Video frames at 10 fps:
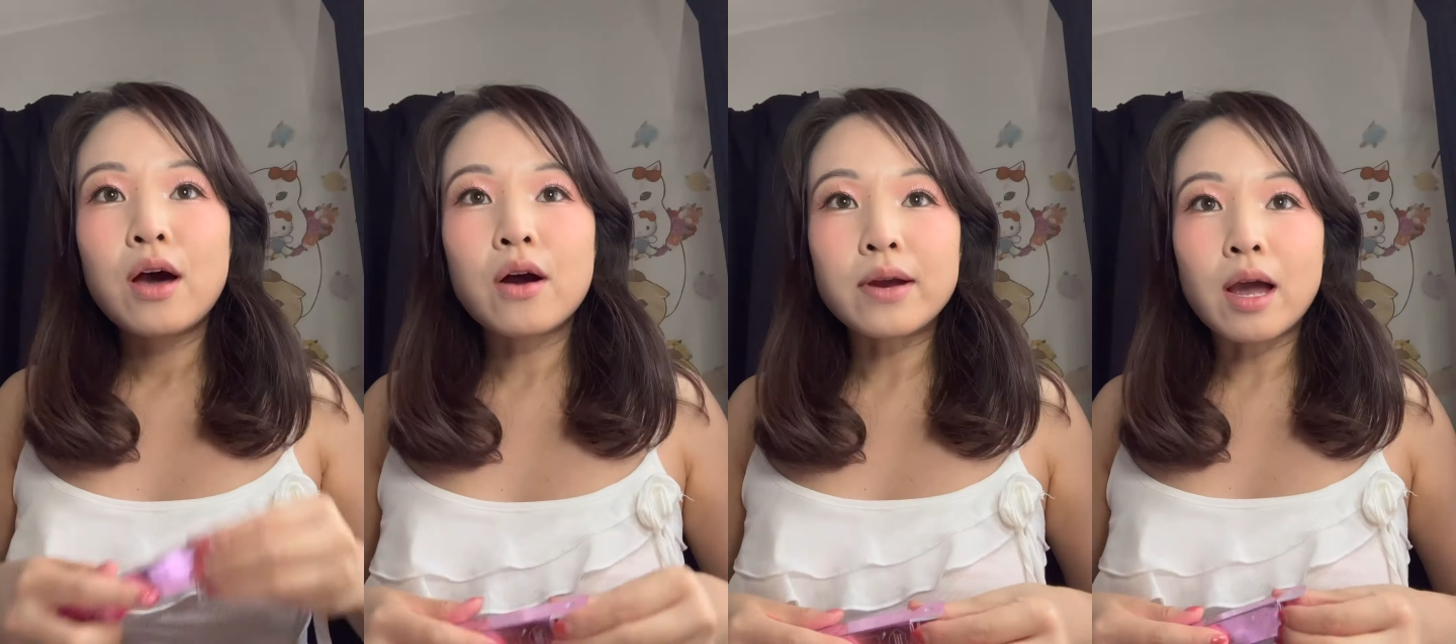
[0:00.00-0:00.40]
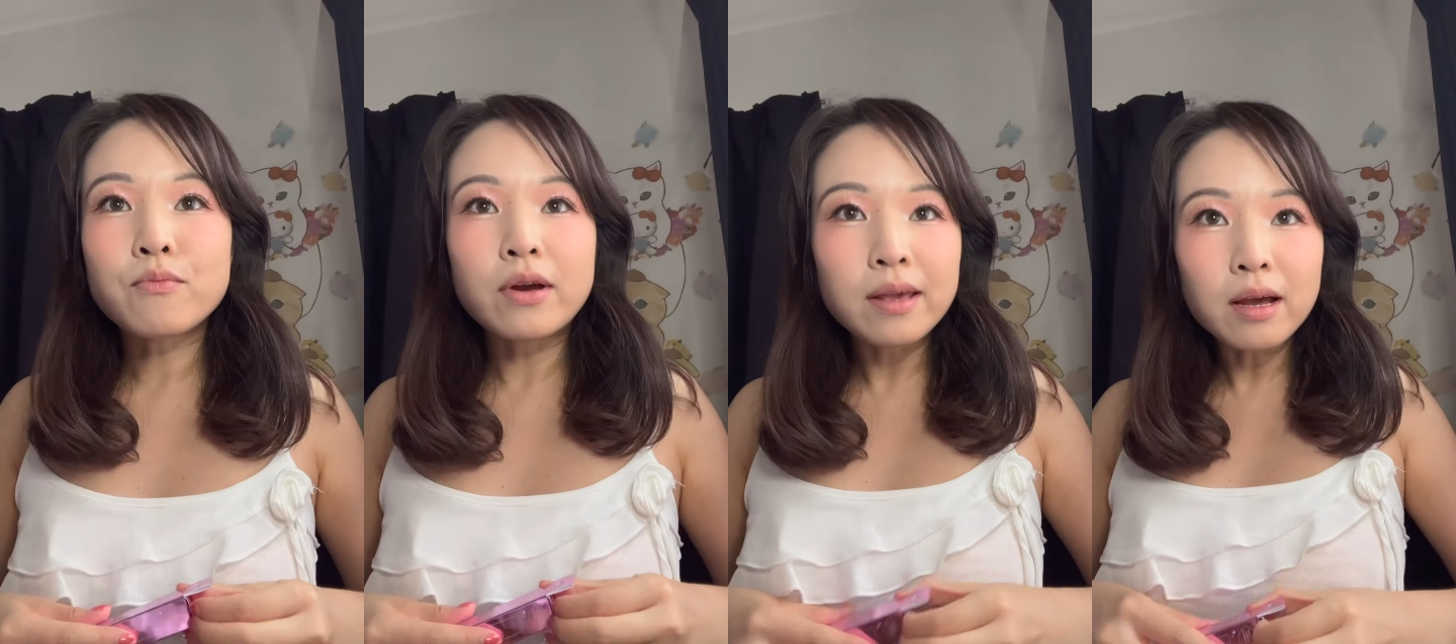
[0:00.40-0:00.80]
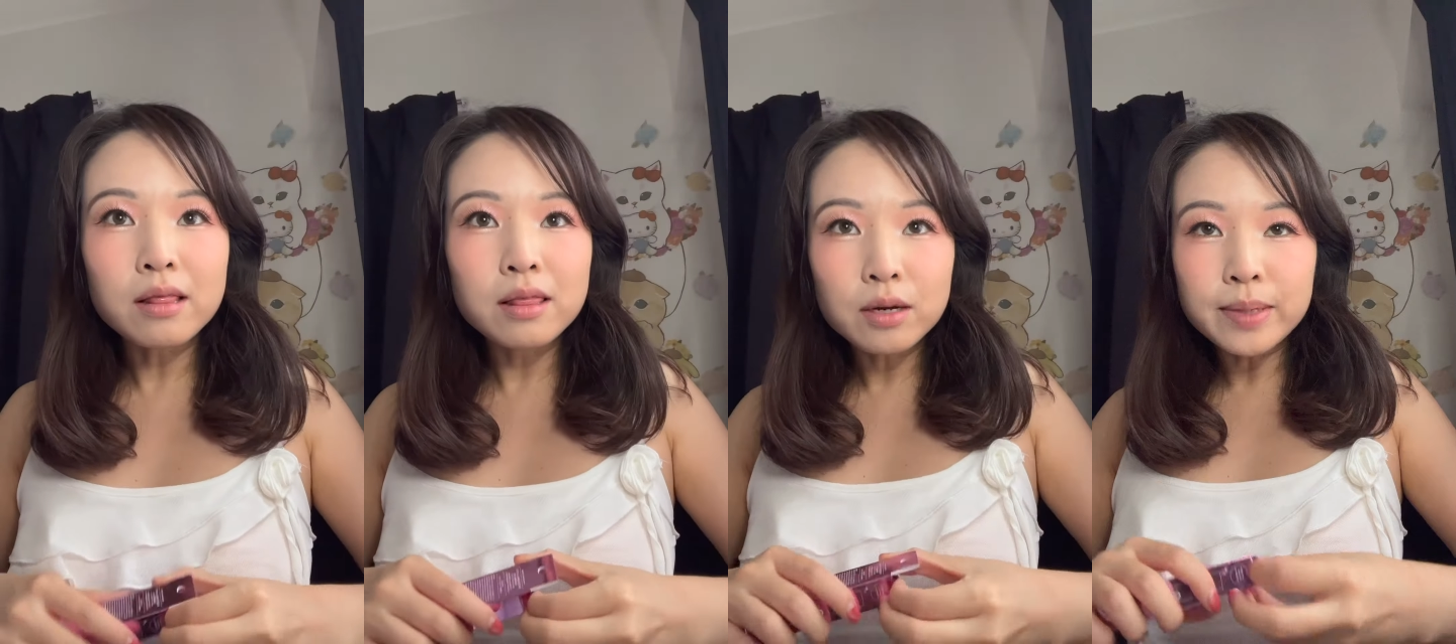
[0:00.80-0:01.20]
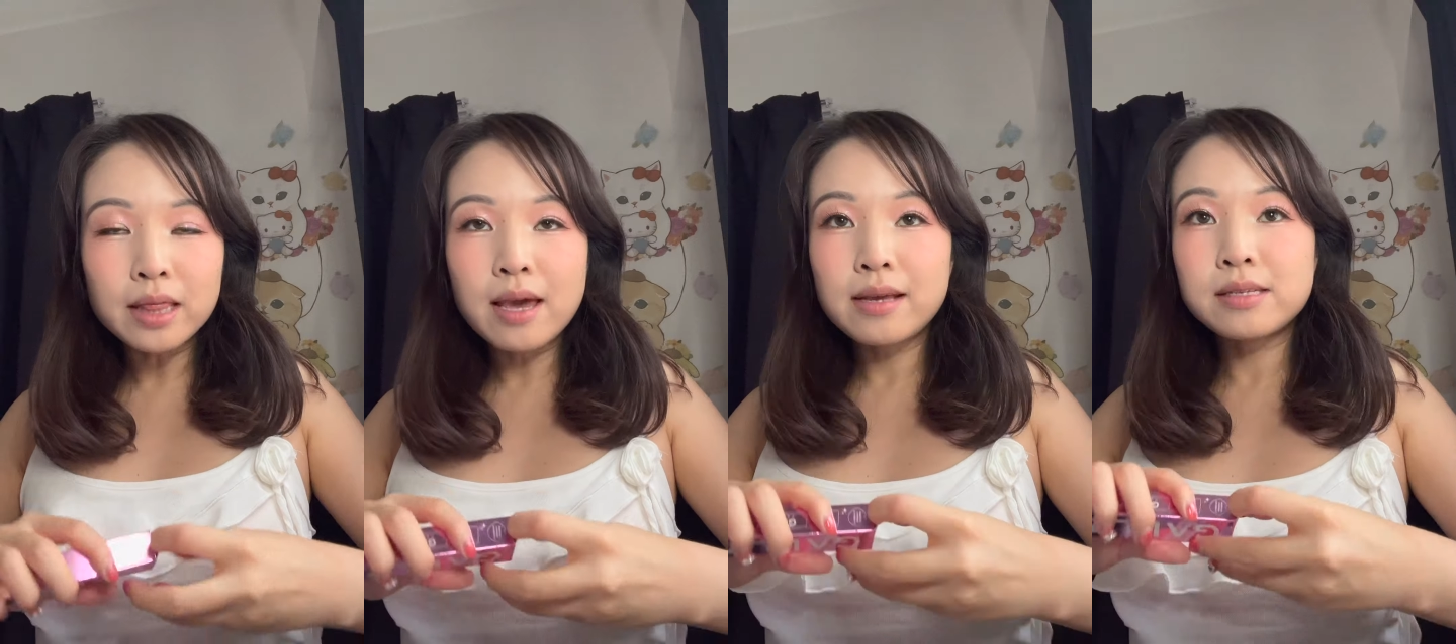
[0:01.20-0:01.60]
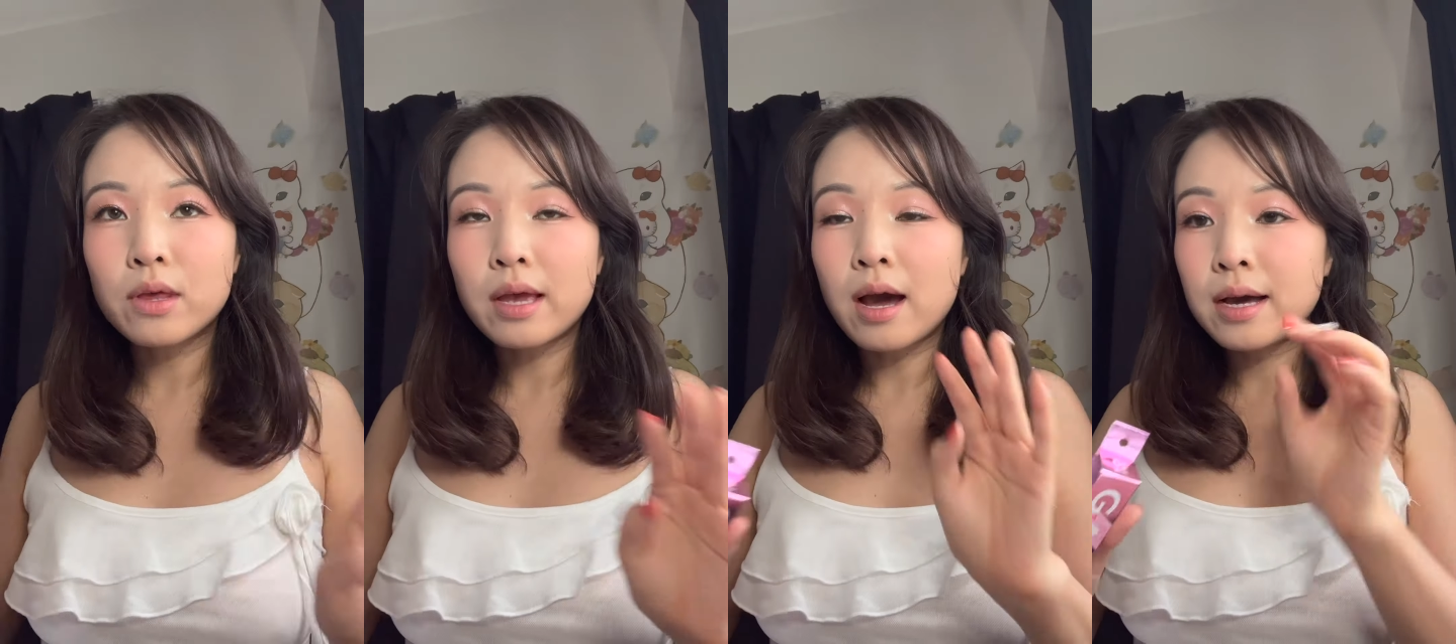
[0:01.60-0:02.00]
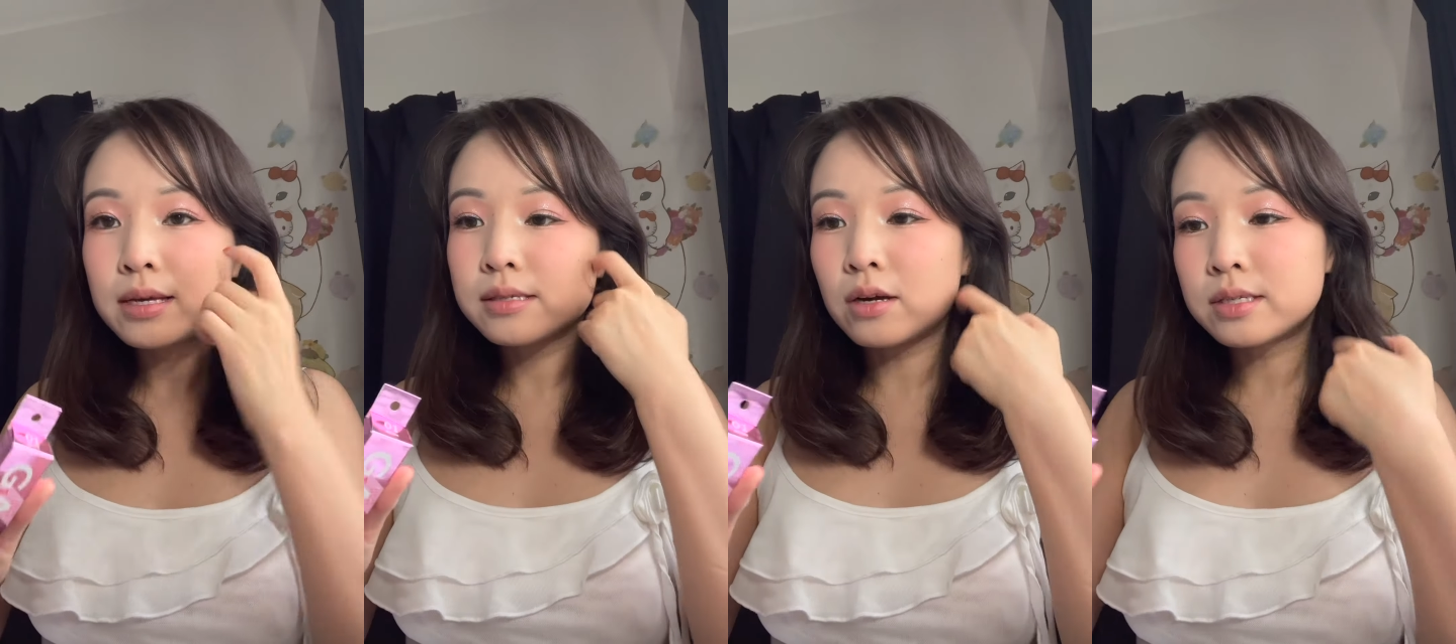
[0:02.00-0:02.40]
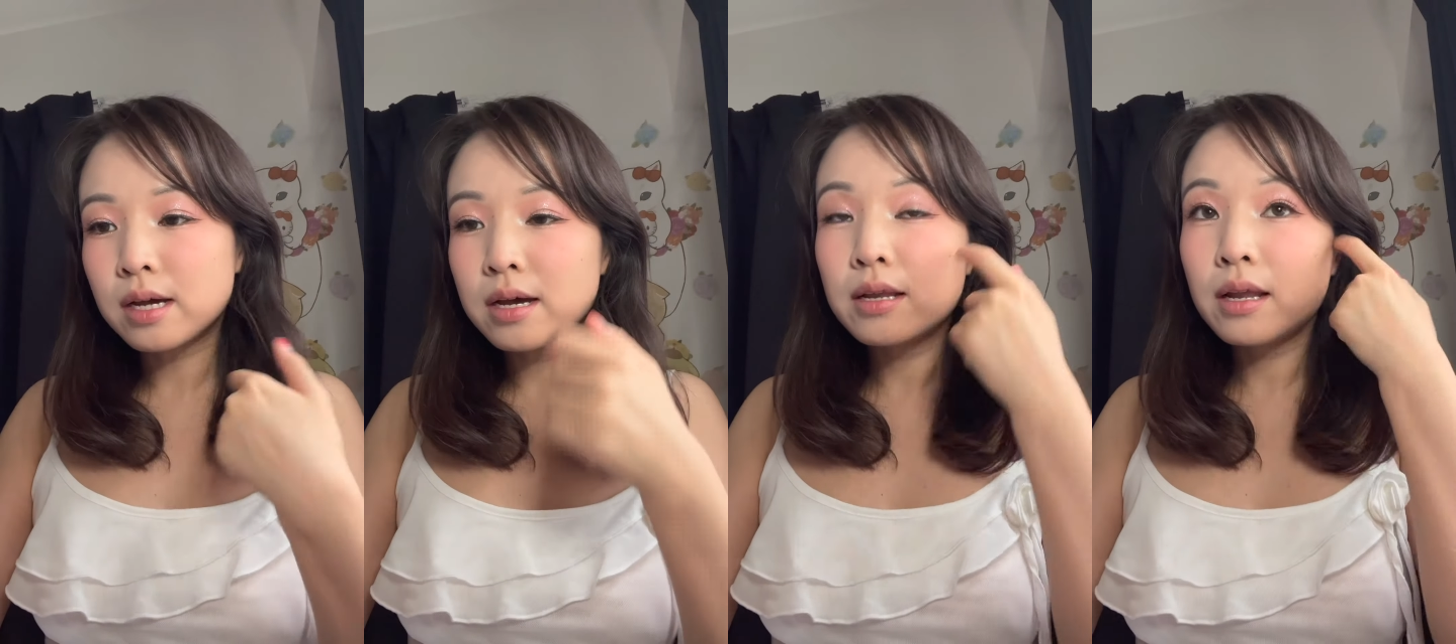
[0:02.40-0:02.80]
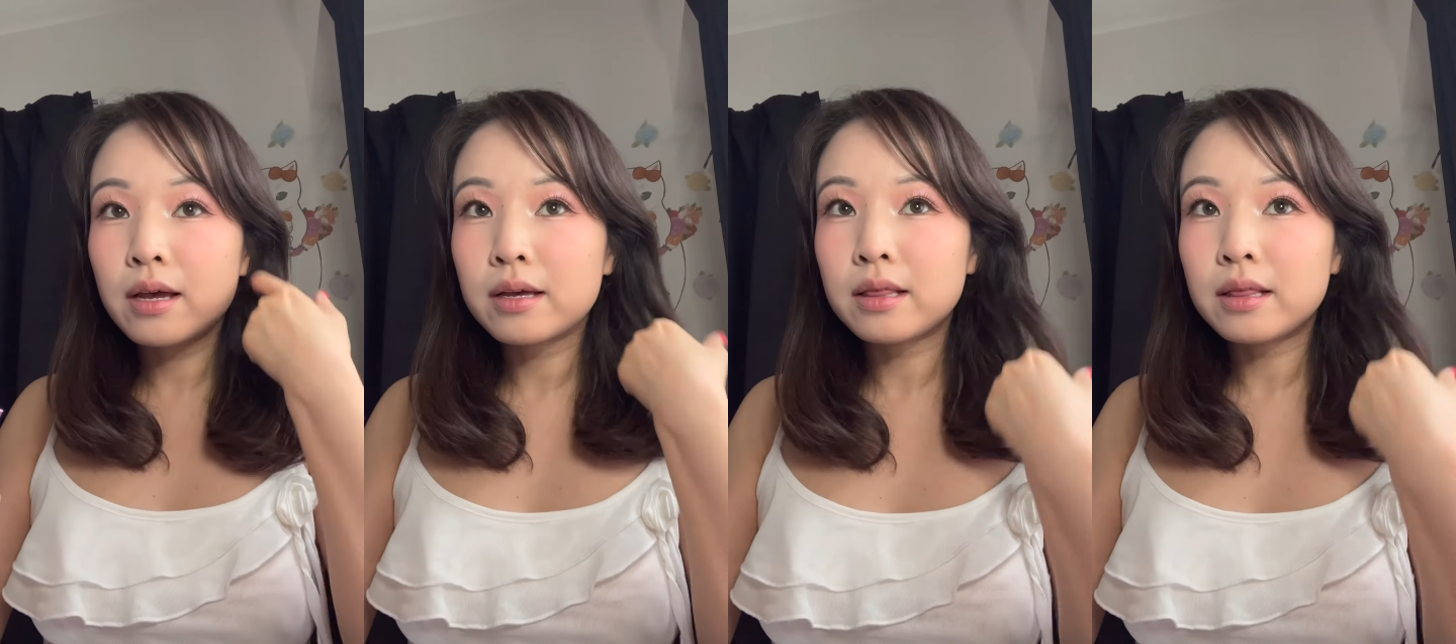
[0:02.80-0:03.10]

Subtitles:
All right, I'm running a little bit late. Eyes are done,